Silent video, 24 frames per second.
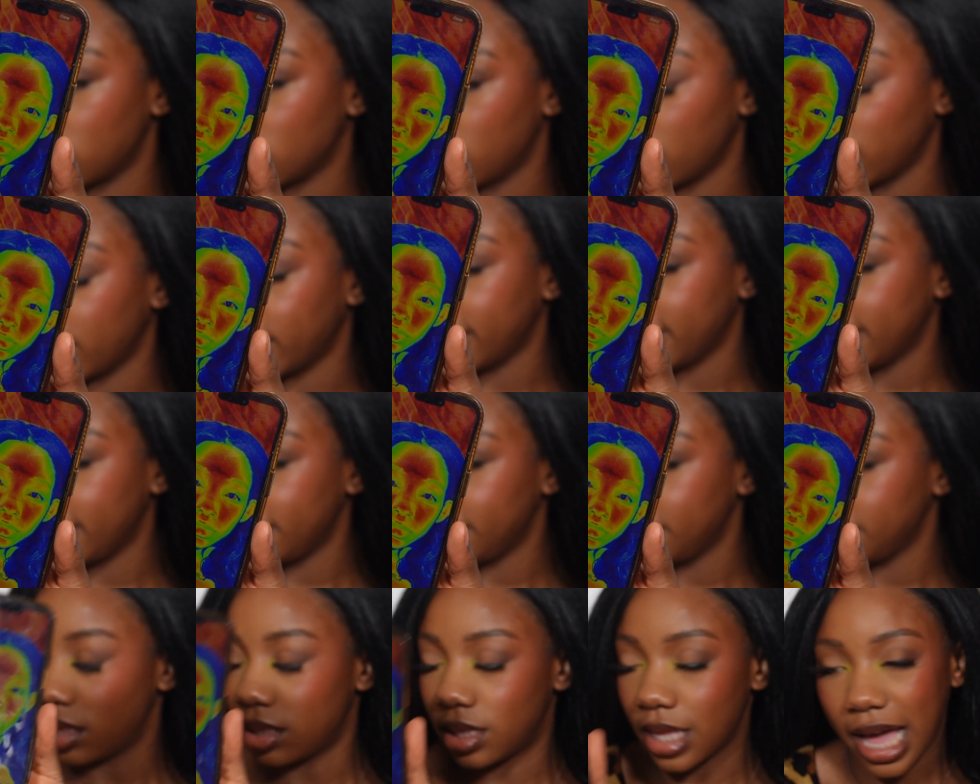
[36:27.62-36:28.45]

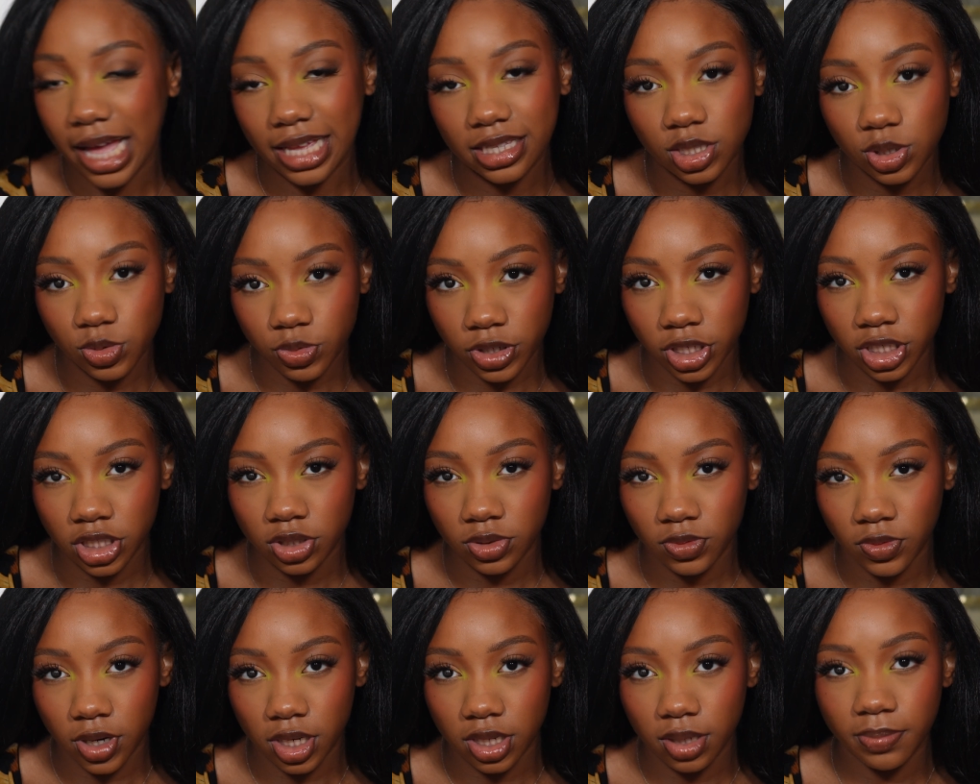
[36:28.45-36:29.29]
are, that's where
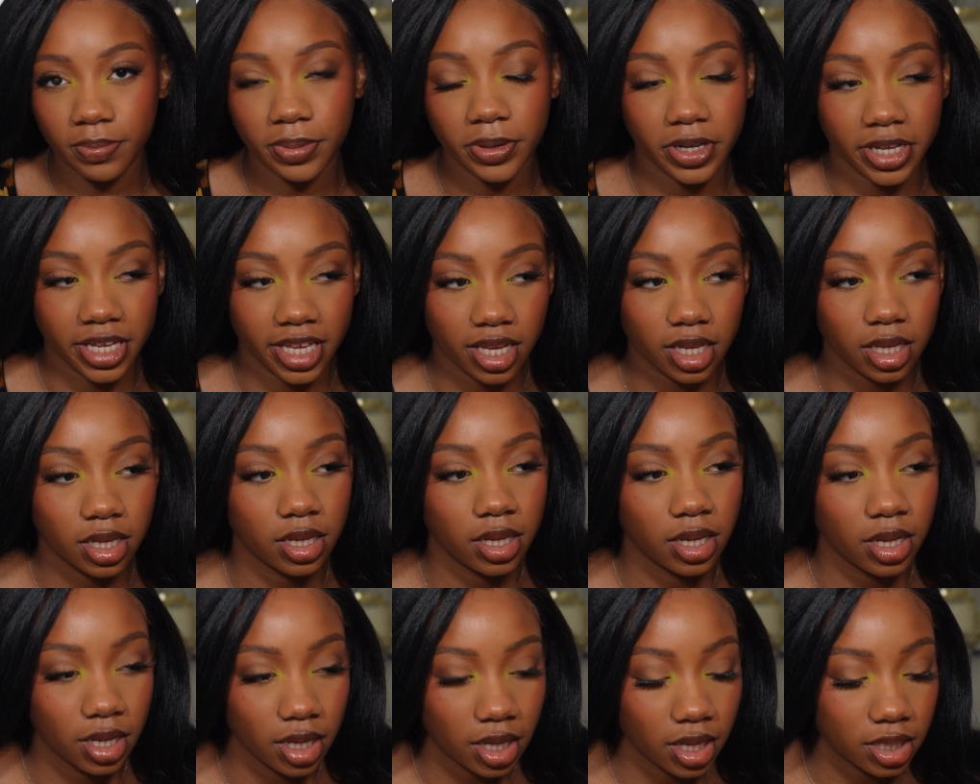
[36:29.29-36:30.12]
you want to put
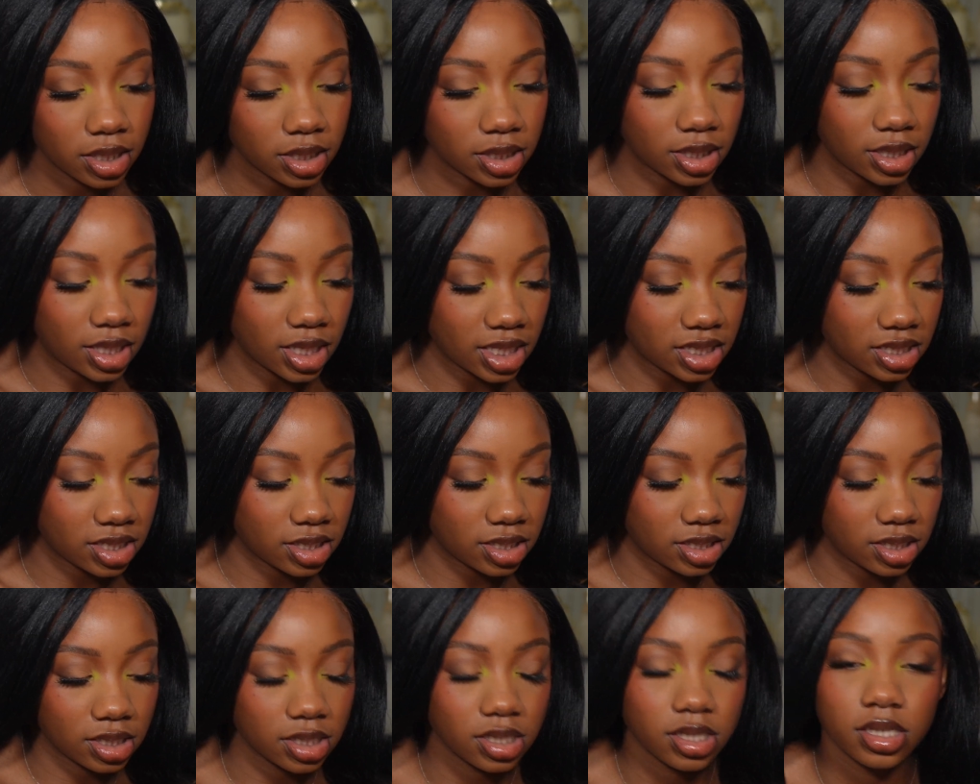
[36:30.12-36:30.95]

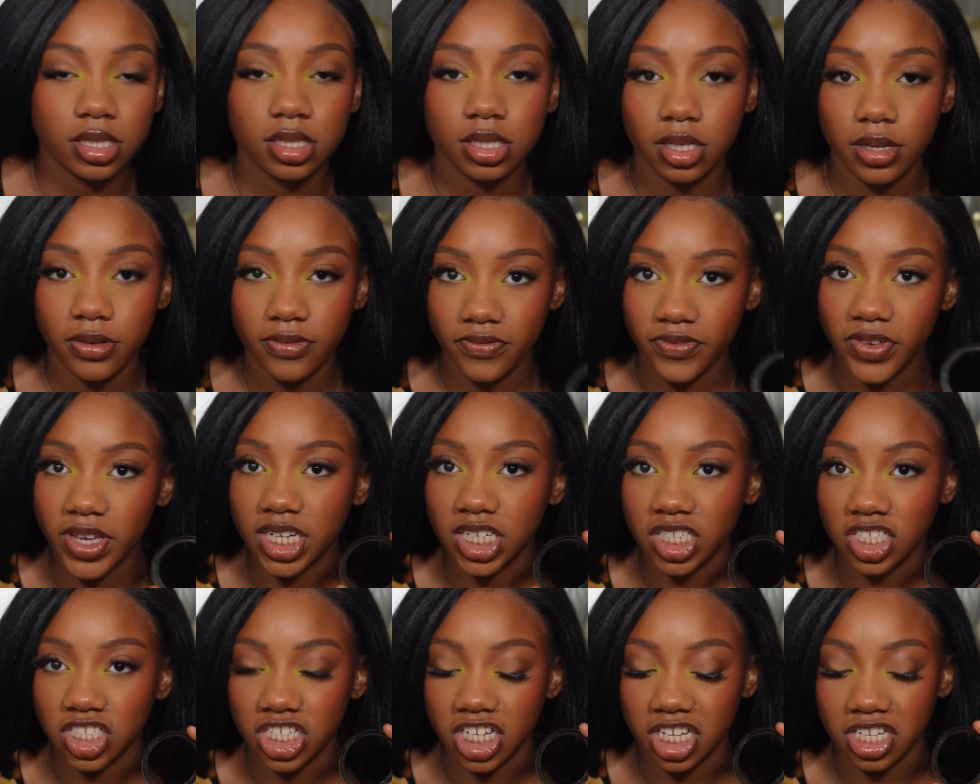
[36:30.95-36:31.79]
this
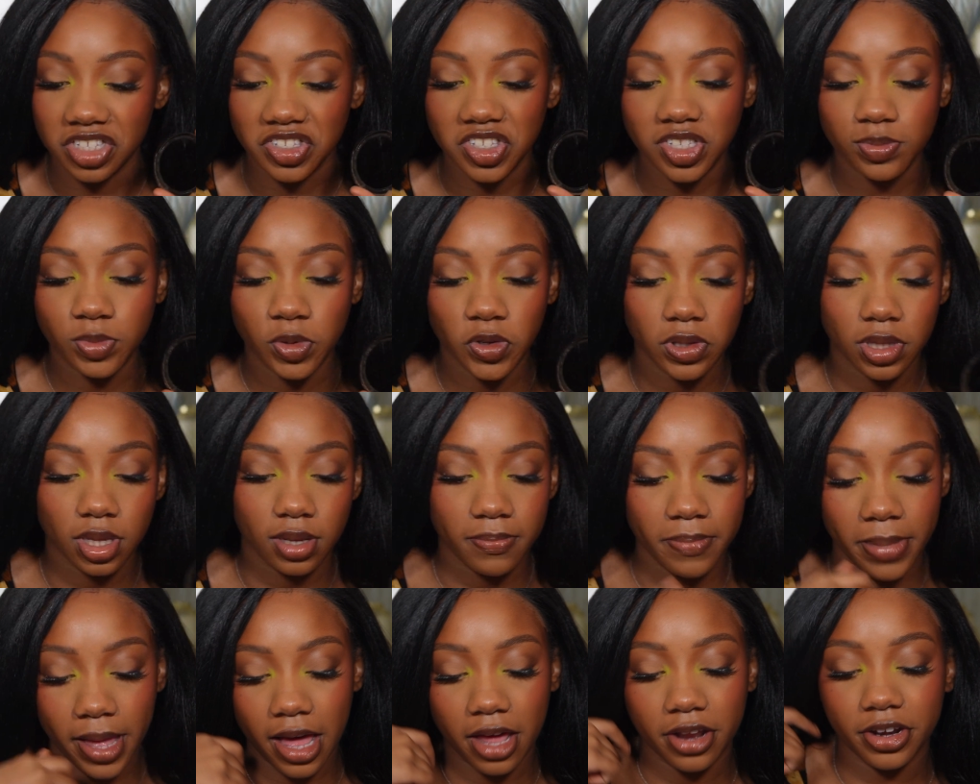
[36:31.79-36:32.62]
finishing smoothing
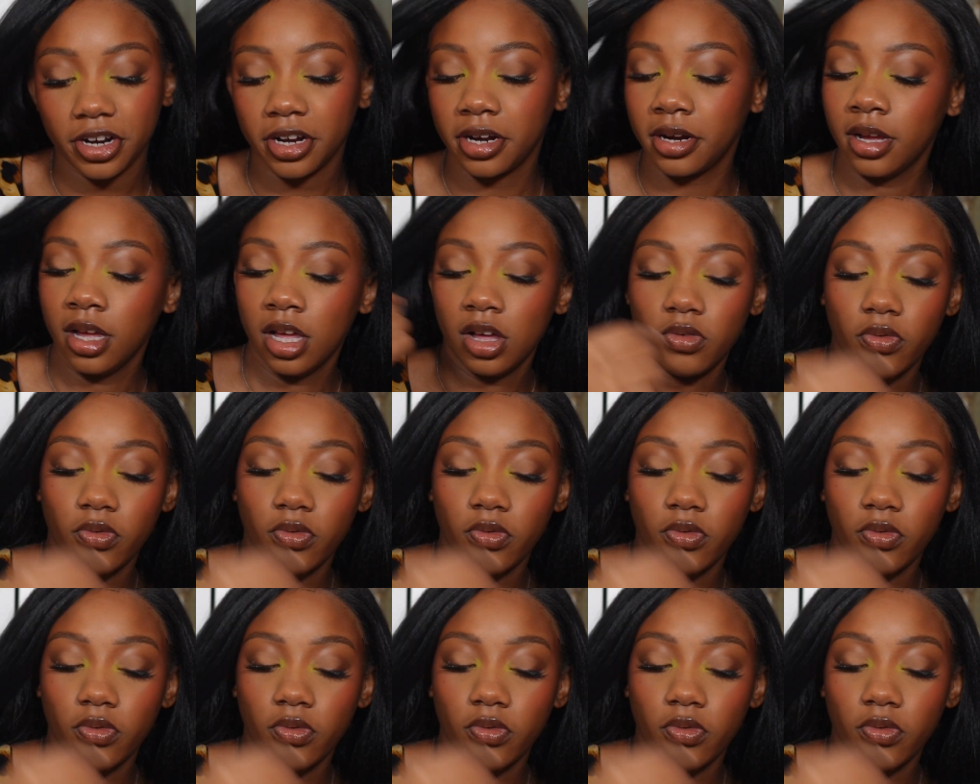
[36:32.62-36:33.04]
powder.